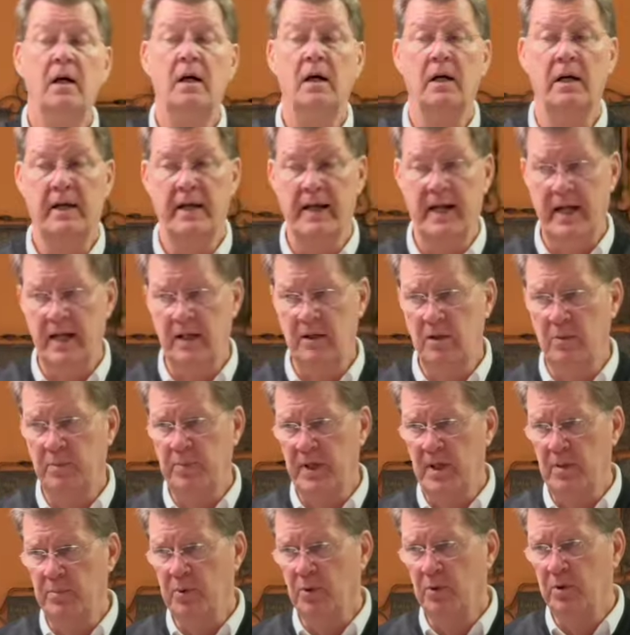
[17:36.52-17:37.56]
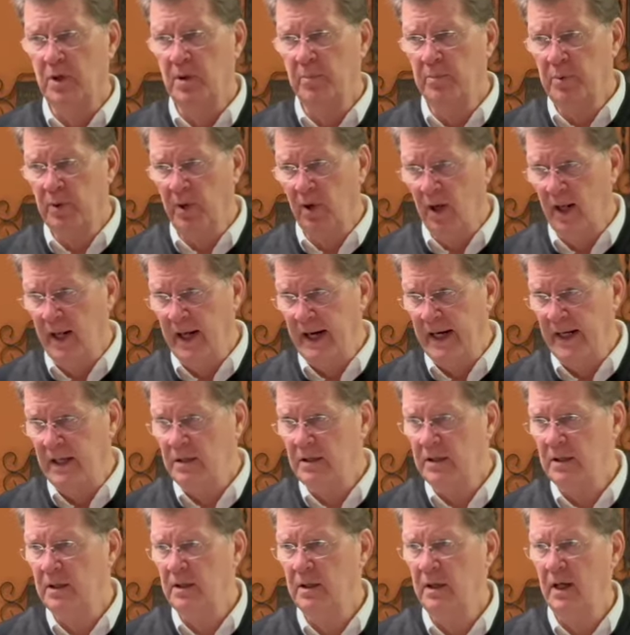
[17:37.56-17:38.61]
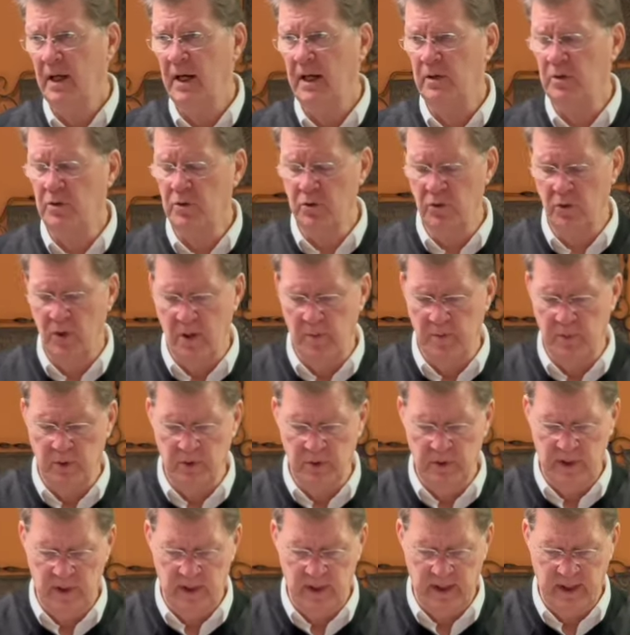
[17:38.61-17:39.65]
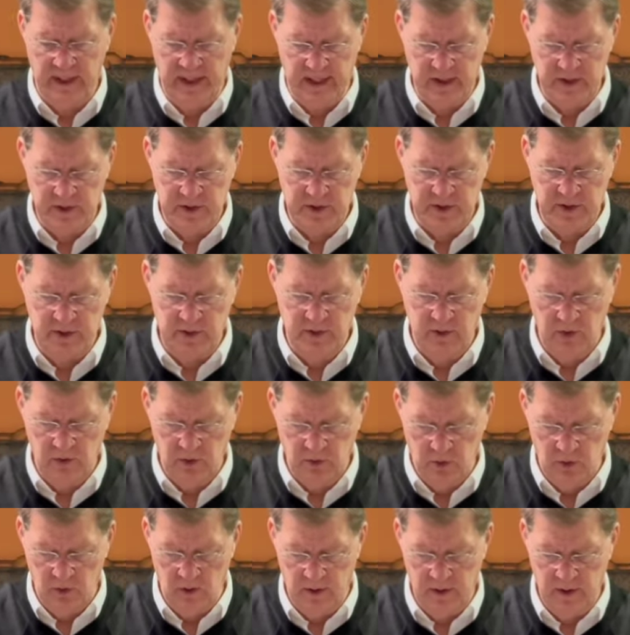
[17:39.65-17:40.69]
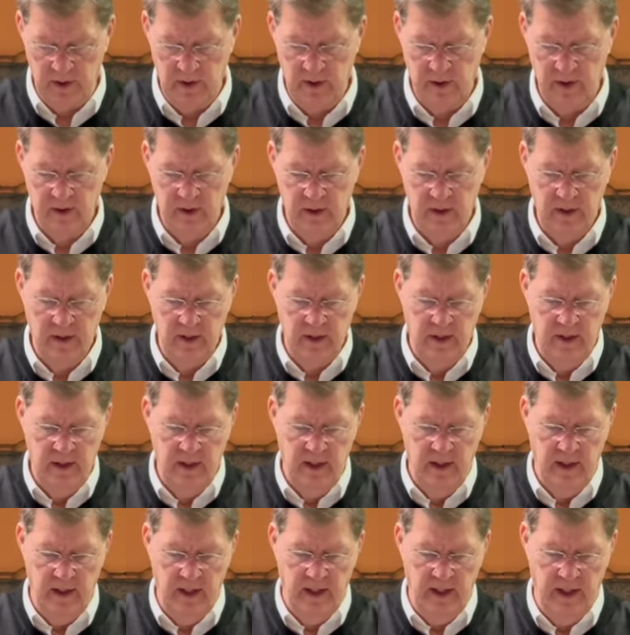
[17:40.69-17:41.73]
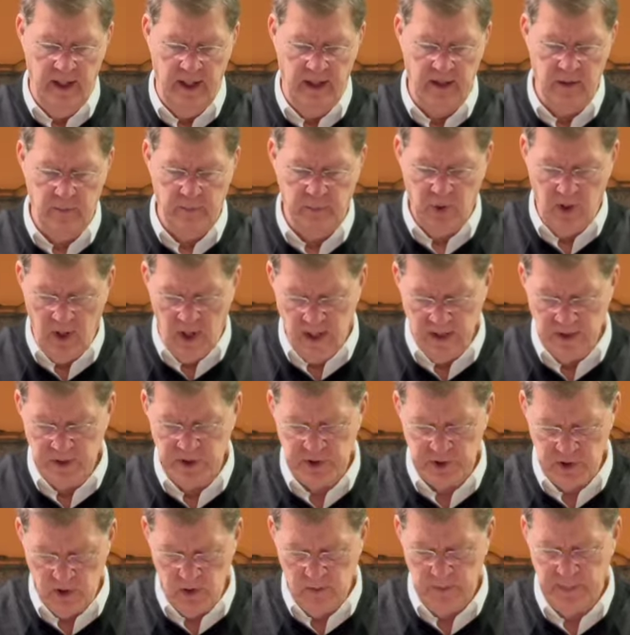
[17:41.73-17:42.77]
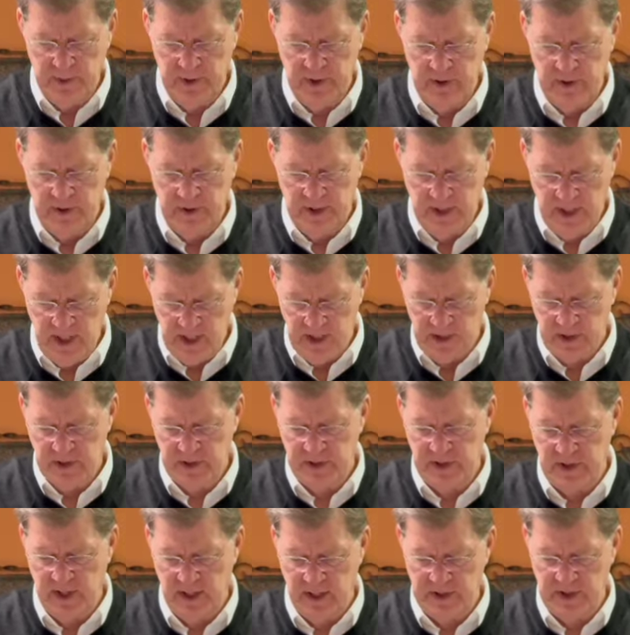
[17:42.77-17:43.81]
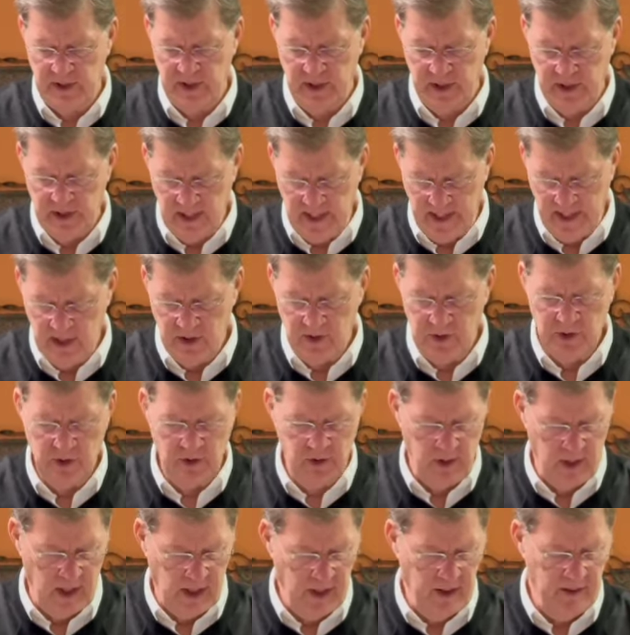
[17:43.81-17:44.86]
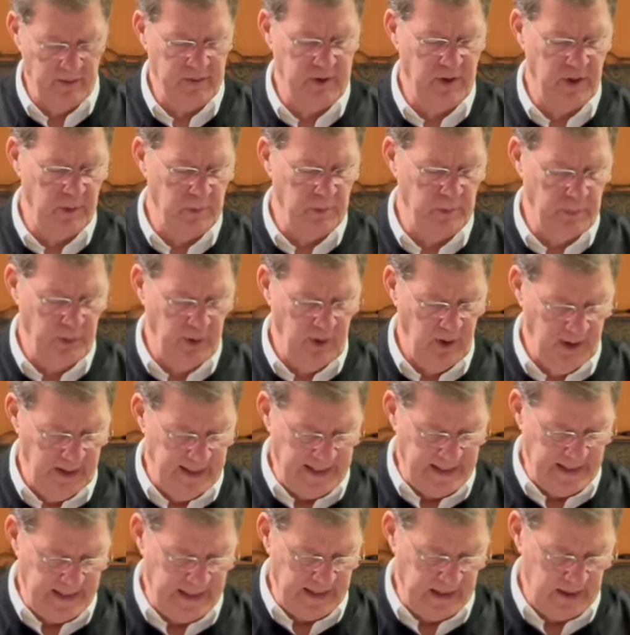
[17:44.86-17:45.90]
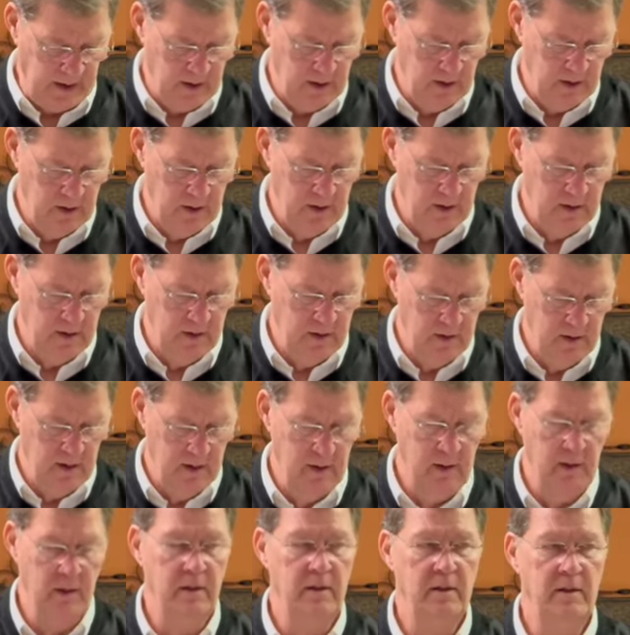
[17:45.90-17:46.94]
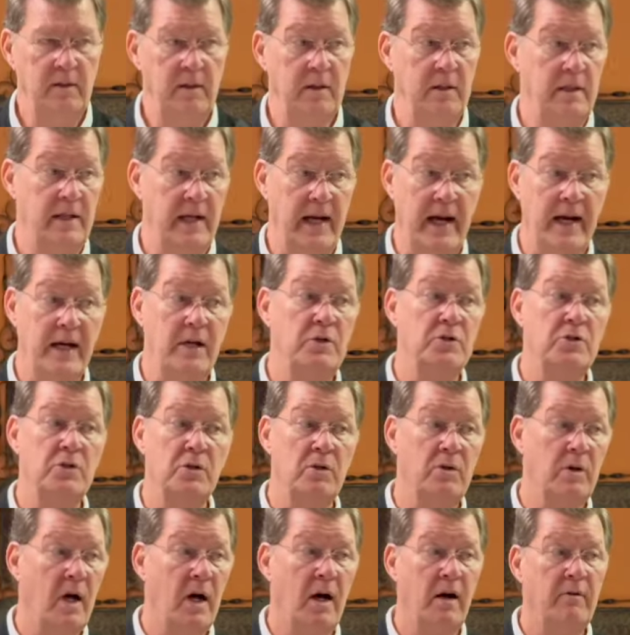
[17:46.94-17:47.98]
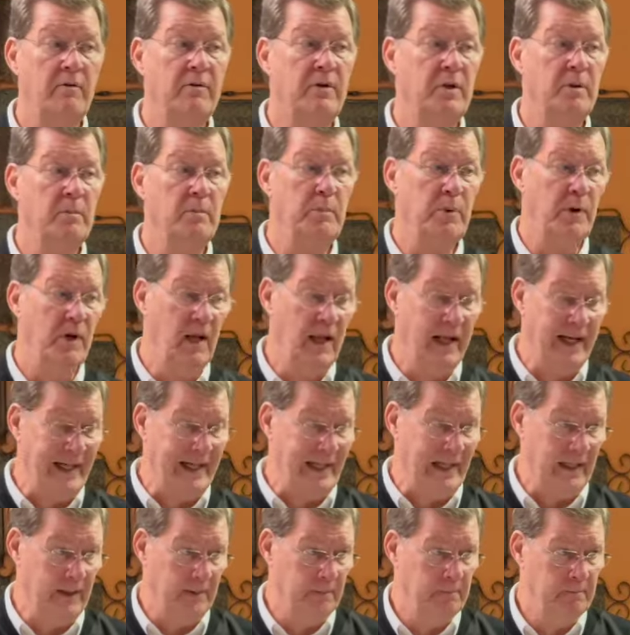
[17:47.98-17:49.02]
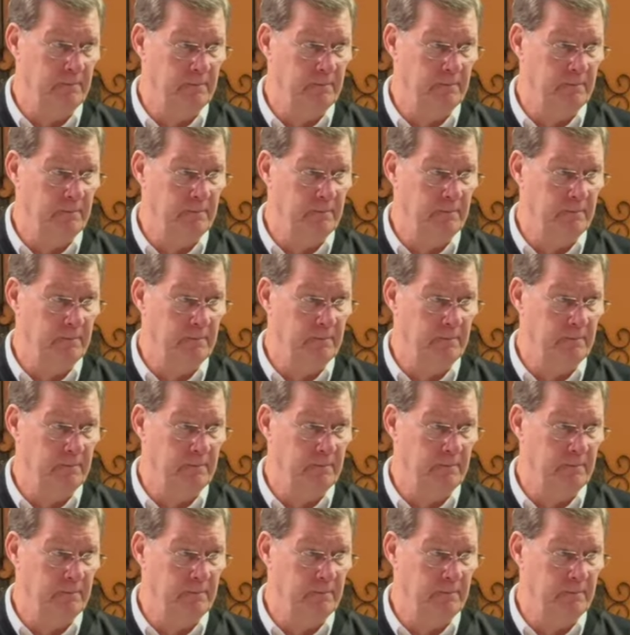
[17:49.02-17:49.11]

Again, the people complained and grumbled against the Lord. And the bronze serpent teaches us the danger of complaining. The danger of complaining.